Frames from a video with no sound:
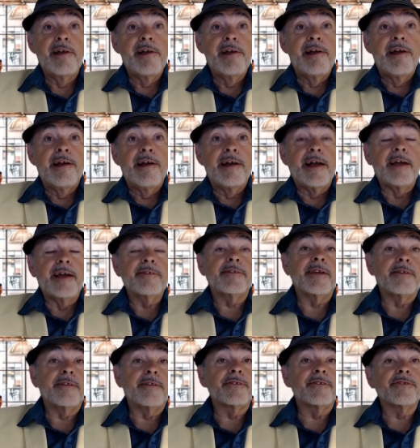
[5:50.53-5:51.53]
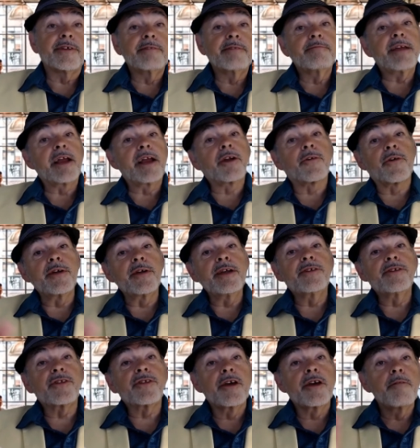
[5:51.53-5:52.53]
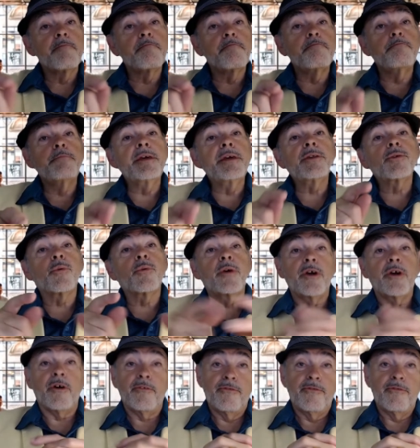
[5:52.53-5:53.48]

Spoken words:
That's interesting. Increased mental health,